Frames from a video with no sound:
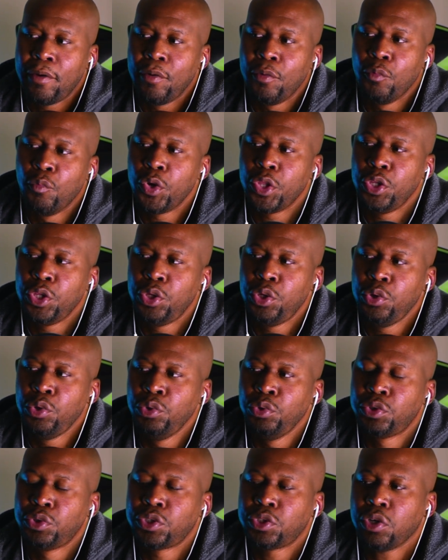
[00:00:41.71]
when
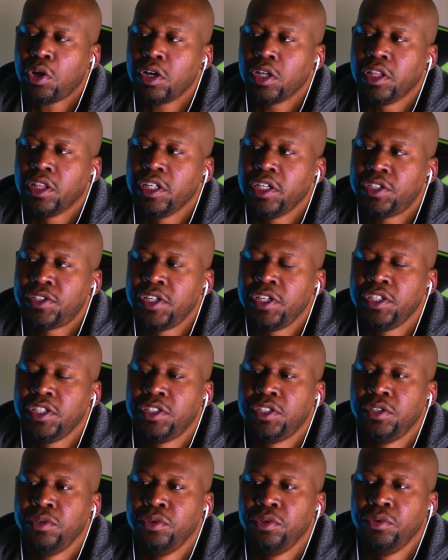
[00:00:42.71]
you start listening
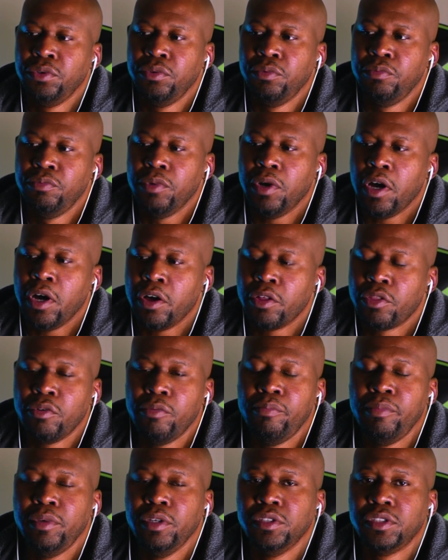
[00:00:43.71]
to other
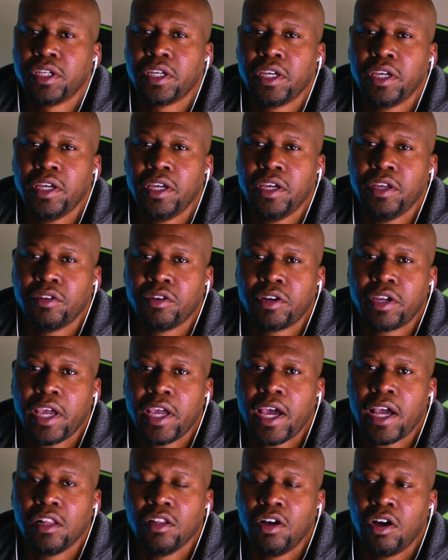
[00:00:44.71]
music in their
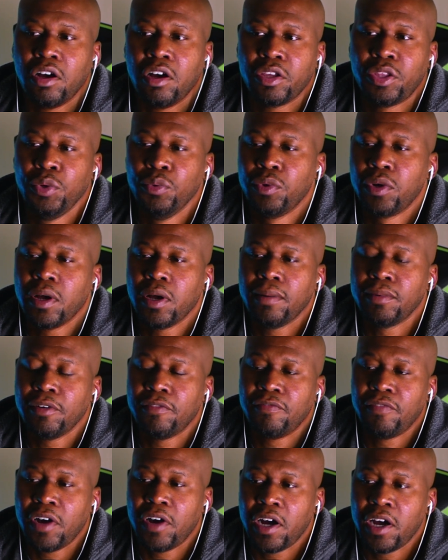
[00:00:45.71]
catalog, you come to
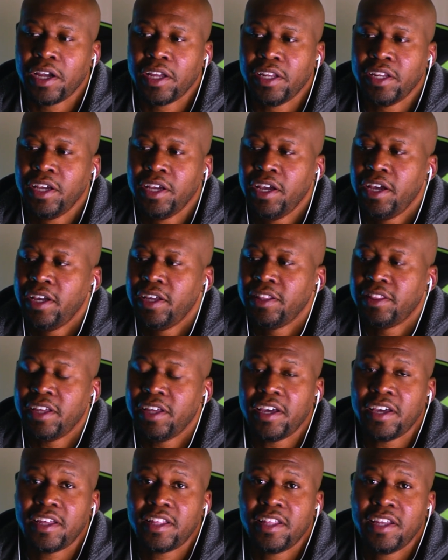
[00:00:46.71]
find
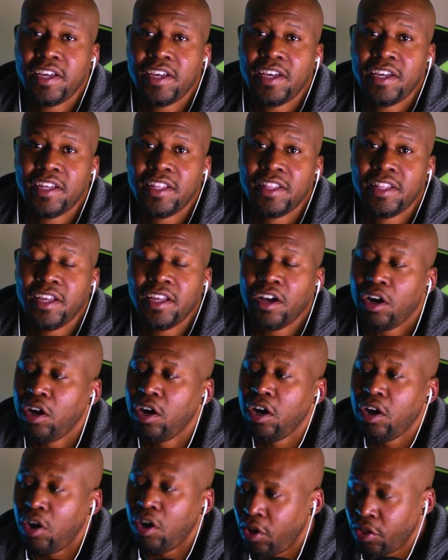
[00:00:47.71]
that
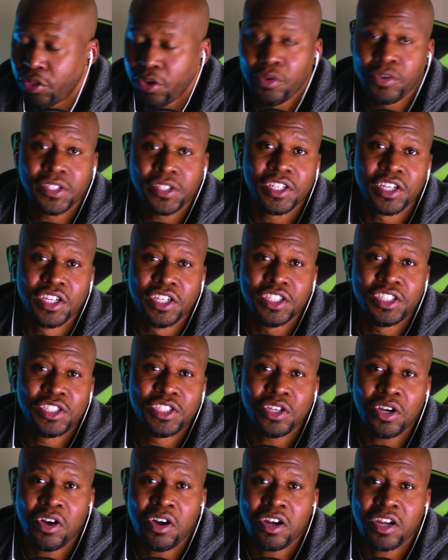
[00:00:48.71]
although it's a good
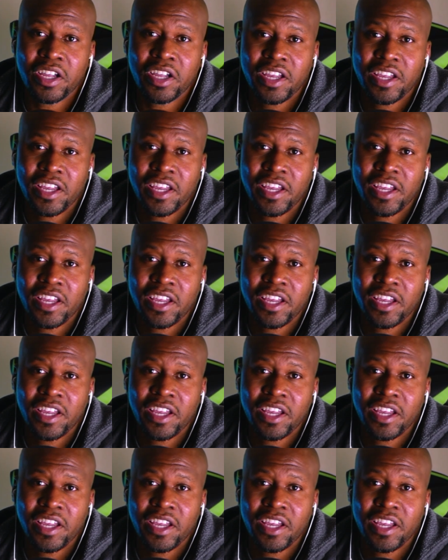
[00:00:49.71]
song,